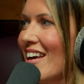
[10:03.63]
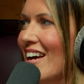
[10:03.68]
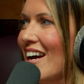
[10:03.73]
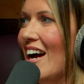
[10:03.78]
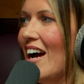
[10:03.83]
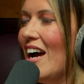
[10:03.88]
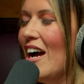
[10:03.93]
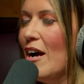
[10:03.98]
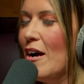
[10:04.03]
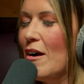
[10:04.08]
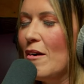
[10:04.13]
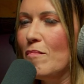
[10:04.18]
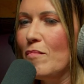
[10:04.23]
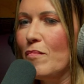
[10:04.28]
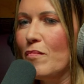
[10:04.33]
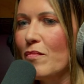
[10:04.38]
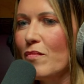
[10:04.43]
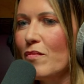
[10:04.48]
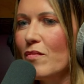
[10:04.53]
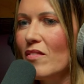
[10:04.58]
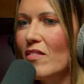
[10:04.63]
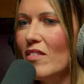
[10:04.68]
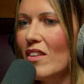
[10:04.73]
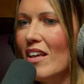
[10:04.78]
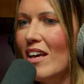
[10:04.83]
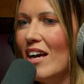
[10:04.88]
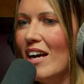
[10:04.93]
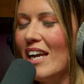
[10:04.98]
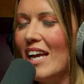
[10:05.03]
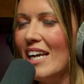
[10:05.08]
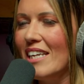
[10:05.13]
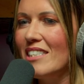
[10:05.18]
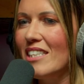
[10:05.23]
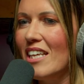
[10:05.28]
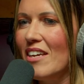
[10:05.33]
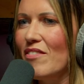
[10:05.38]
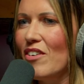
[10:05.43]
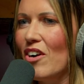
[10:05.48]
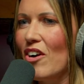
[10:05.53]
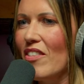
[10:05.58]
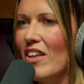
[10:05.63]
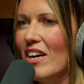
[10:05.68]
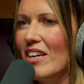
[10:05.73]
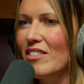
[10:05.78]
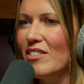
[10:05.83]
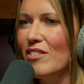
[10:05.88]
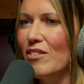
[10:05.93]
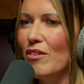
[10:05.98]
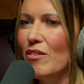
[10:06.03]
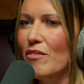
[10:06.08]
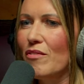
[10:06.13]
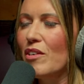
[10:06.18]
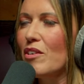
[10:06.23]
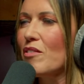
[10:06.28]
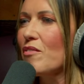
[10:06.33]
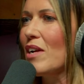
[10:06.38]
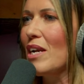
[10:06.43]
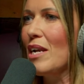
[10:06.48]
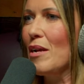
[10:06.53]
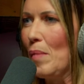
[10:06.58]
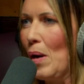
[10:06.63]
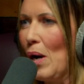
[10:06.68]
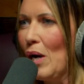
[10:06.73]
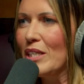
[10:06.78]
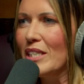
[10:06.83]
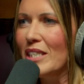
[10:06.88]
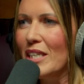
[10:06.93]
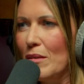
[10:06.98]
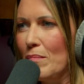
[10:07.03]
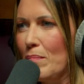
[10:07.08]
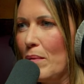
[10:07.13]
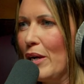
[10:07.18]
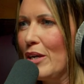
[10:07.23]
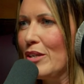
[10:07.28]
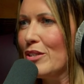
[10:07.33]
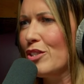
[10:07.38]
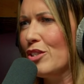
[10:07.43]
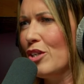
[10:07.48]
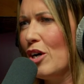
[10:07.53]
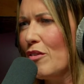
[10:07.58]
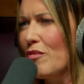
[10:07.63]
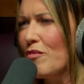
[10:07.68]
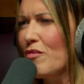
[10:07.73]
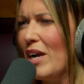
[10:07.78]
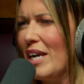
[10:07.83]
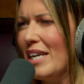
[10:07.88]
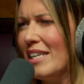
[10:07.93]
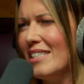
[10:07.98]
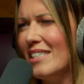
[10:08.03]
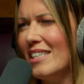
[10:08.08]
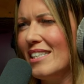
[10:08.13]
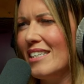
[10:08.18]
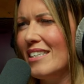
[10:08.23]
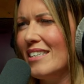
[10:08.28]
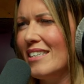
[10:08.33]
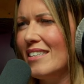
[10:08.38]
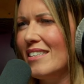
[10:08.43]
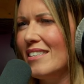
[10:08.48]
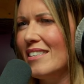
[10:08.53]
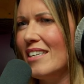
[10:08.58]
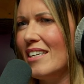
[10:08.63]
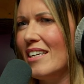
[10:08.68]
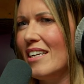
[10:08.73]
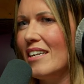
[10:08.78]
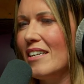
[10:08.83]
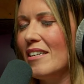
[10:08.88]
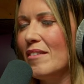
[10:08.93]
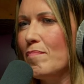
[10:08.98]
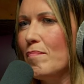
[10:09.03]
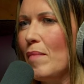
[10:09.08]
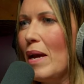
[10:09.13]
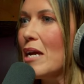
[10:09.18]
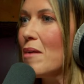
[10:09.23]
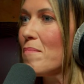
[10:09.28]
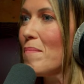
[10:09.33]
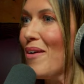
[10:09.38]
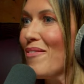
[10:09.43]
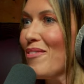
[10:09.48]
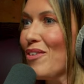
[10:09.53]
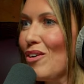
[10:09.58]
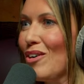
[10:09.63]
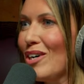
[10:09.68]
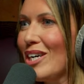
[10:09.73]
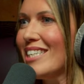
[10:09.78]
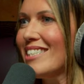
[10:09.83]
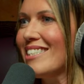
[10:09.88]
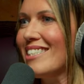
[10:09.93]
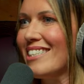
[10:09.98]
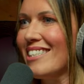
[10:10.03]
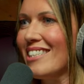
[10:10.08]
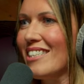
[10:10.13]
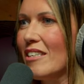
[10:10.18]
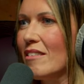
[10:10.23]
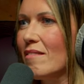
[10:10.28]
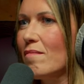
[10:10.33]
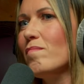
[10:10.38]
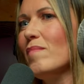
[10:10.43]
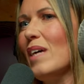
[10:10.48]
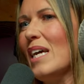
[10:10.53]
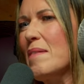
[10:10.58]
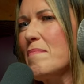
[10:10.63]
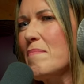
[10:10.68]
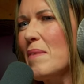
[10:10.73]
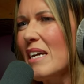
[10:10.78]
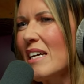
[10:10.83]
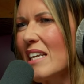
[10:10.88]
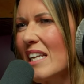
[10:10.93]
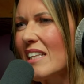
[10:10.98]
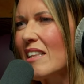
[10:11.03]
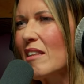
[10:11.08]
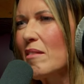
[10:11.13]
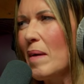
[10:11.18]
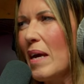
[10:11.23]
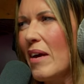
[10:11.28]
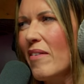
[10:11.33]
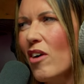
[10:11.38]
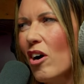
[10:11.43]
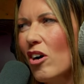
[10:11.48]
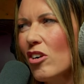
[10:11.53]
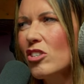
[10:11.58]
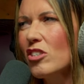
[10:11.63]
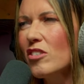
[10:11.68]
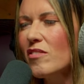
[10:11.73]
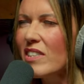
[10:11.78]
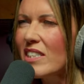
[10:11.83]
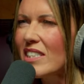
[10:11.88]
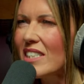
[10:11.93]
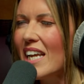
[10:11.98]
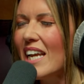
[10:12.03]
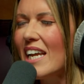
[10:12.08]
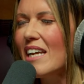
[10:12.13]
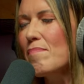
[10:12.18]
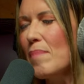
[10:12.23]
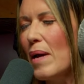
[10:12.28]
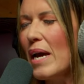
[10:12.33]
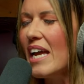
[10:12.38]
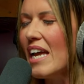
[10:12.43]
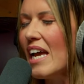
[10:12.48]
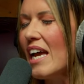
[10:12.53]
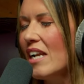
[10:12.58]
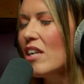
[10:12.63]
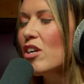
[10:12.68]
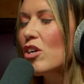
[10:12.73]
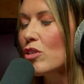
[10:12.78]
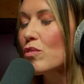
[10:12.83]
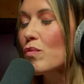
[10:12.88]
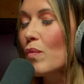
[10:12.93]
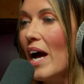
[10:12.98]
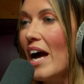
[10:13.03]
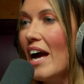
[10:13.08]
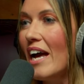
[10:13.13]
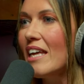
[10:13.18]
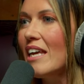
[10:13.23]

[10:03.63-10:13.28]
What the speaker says: I guess they've got that sort of guerrilla marketing approach, not afraid to make a bit of noise and maybe a little bit of controversy, but in a good way.